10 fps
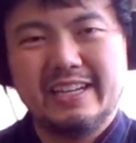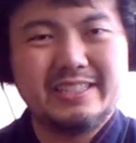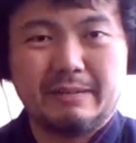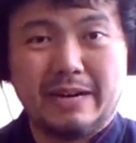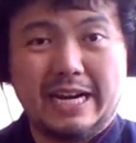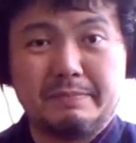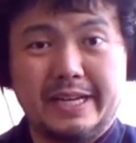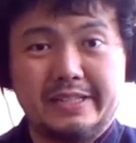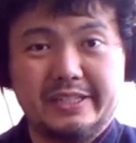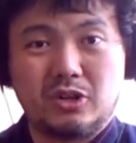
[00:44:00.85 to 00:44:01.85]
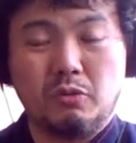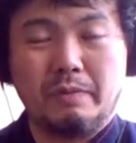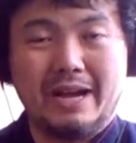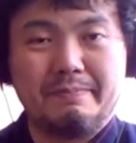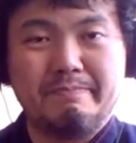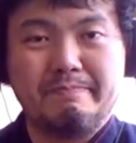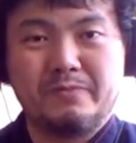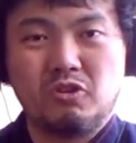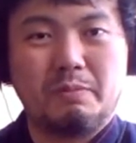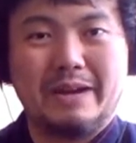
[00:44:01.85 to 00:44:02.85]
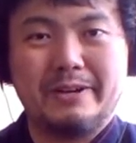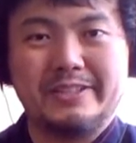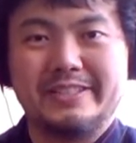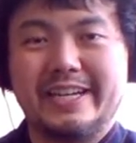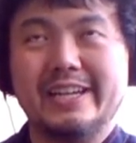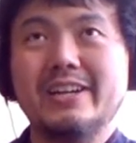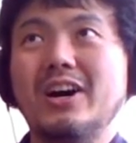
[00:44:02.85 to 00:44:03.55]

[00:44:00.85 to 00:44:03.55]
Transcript: some writers might just go by appearance and say,